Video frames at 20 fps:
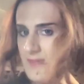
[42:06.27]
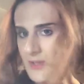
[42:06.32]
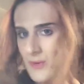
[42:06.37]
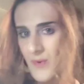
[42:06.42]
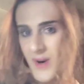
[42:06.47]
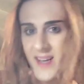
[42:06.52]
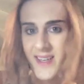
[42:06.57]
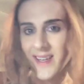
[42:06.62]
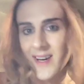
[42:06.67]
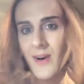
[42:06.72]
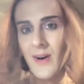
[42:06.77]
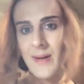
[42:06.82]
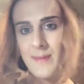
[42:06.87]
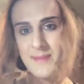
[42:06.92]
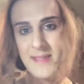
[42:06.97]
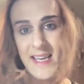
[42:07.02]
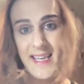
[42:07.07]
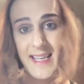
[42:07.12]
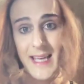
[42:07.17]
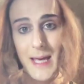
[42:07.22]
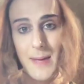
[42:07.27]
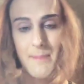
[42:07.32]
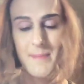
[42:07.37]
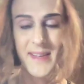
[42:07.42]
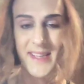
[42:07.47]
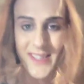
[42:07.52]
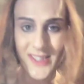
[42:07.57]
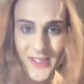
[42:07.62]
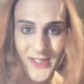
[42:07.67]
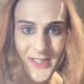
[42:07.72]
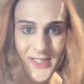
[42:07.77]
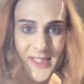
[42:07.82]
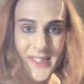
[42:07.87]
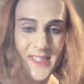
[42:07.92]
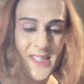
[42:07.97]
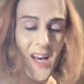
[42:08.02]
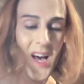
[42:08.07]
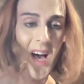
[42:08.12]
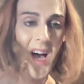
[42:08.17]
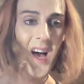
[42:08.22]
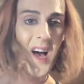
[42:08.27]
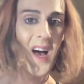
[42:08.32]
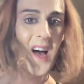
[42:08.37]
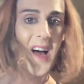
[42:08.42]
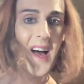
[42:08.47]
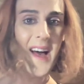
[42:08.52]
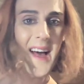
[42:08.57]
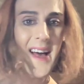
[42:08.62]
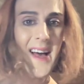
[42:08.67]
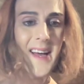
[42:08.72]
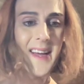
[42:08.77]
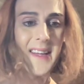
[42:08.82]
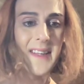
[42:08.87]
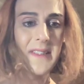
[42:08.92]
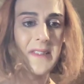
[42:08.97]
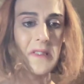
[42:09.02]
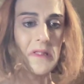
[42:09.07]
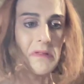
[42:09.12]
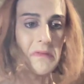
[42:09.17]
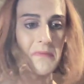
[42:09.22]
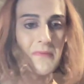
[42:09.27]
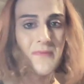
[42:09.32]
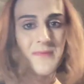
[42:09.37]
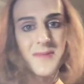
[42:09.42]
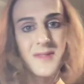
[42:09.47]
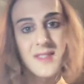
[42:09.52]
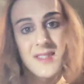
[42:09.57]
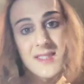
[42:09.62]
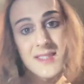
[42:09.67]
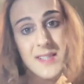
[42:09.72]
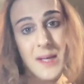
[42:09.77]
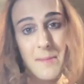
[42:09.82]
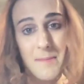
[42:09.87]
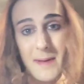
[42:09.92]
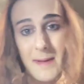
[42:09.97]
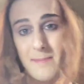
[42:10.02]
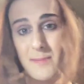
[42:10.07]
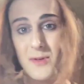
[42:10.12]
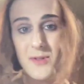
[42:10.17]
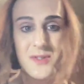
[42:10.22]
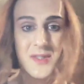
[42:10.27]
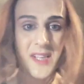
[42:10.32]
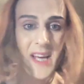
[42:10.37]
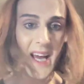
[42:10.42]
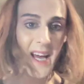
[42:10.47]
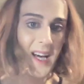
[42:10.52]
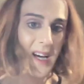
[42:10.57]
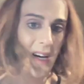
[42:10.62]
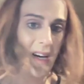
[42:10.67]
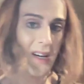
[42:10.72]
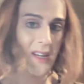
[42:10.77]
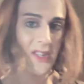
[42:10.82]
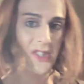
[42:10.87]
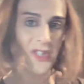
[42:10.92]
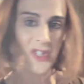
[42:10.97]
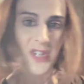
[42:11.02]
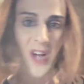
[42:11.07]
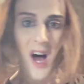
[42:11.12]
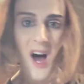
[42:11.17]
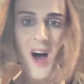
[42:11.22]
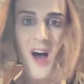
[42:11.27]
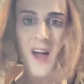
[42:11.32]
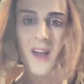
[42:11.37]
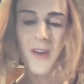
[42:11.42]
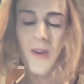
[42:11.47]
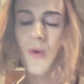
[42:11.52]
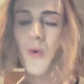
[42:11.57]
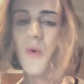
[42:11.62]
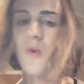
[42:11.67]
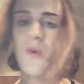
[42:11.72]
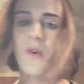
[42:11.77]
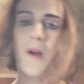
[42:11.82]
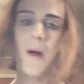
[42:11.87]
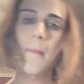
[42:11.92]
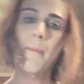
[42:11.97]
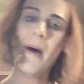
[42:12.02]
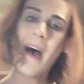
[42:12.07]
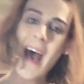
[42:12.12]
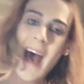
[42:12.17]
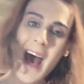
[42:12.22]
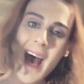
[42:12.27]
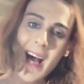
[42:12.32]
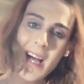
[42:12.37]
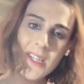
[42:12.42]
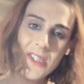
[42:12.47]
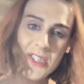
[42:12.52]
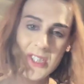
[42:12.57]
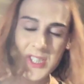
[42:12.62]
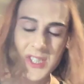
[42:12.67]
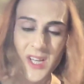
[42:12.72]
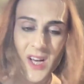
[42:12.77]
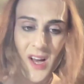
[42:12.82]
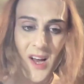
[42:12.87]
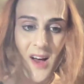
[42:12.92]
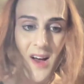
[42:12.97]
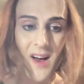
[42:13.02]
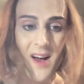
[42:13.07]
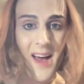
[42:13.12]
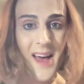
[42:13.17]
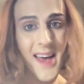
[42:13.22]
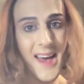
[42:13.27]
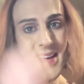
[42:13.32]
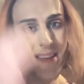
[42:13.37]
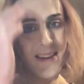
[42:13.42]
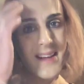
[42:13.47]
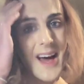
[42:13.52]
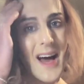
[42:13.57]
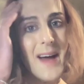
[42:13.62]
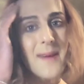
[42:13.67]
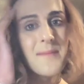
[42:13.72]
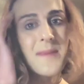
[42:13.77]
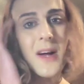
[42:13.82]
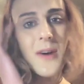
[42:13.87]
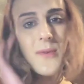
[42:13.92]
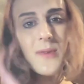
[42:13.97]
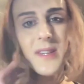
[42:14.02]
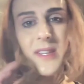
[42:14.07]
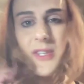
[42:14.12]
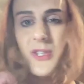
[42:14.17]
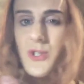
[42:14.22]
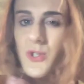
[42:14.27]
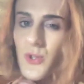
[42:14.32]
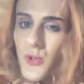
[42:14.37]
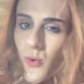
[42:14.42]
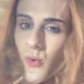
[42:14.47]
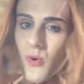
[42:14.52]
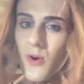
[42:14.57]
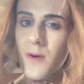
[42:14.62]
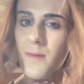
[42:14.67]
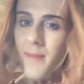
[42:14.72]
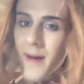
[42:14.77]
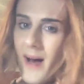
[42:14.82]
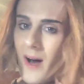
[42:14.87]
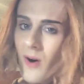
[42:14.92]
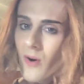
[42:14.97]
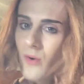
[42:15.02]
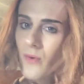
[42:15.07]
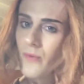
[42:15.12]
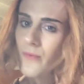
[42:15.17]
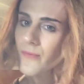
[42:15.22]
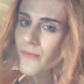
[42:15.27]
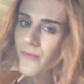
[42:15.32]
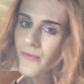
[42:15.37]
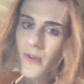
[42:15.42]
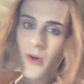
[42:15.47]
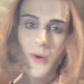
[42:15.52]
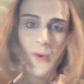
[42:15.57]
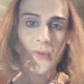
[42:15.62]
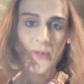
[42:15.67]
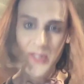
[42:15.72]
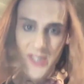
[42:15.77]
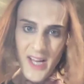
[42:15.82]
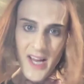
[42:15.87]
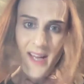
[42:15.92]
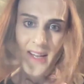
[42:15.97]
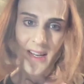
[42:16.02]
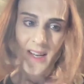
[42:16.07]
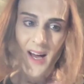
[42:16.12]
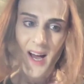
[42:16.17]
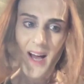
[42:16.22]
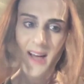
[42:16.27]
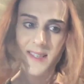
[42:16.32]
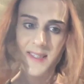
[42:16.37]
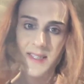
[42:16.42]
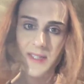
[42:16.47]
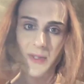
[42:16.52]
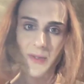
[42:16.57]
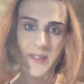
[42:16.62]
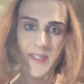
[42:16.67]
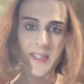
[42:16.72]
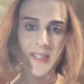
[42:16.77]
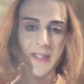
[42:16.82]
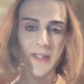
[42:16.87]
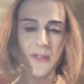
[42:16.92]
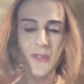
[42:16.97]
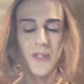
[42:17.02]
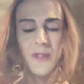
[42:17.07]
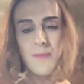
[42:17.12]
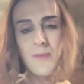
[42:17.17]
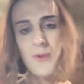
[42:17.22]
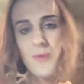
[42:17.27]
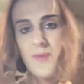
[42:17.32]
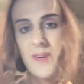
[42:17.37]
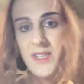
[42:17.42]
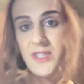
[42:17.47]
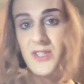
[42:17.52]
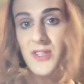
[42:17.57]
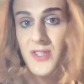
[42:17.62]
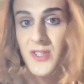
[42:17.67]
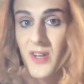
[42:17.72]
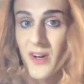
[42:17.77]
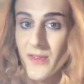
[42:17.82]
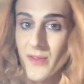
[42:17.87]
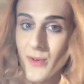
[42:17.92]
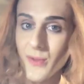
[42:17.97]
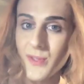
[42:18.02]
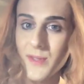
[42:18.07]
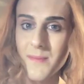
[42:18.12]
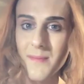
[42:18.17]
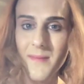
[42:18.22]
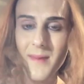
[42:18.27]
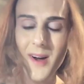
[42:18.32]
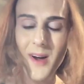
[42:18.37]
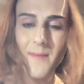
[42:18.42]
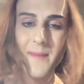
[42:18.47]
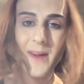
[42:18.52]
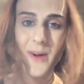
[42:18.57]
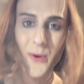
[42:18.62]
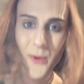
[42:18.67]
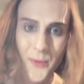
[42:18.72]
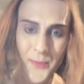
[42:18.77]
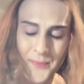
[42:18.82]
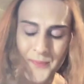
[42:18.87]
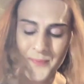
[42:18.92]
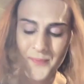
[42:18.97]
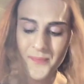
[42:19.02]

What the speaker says: Right now I'm taking pills, and some people take a shot or a patch, and I'm not really sure about those yet. I still need to do some more research on those on my own.